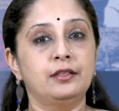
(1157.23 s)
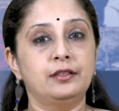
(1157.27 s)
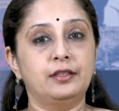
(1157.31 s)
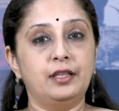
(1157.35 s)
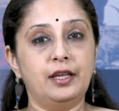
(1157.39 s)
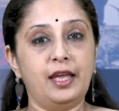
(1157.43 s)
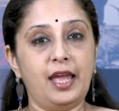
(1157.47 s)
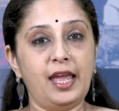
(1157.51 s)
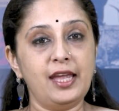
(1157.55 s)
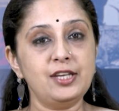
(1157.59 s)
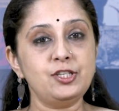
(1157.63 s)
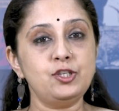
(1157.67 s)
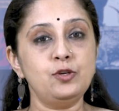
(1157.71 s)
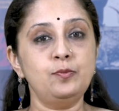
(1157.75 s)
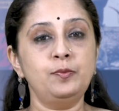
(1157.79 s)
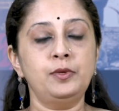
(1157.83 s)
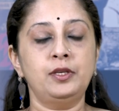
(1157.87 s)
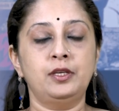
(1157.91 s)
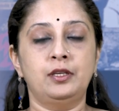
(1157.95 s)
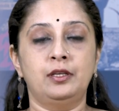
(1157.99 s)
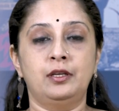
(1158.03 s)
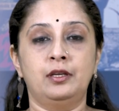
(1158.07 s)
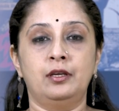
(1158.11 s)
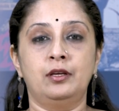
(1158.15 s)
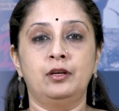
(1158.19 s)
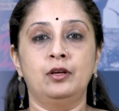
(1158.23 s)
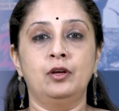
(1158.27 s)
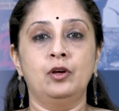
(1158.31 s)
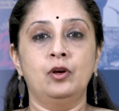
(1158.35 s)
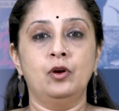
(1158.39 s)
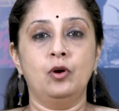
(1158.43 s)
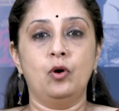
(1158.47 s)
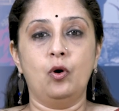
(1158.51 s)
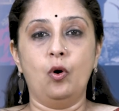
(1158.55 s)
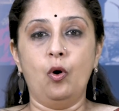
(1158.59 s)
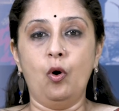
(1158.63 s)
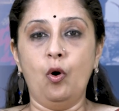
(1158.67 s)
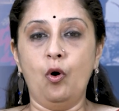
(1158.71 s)
the hegemony
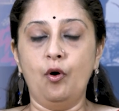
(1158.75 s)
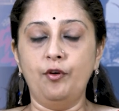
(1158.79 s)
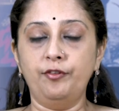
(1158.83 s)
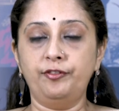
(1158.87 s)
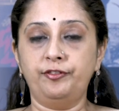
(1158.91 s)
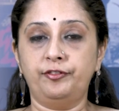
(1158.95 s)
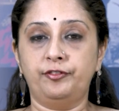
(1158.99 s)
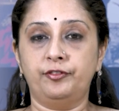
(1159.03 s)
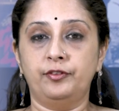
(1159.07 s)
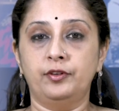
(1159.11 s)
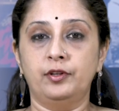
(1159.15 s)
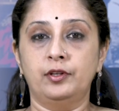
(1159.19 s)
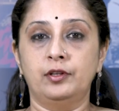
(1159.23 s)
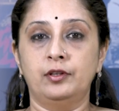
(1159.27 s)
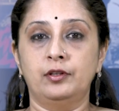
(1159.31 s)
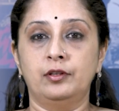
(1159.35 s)
of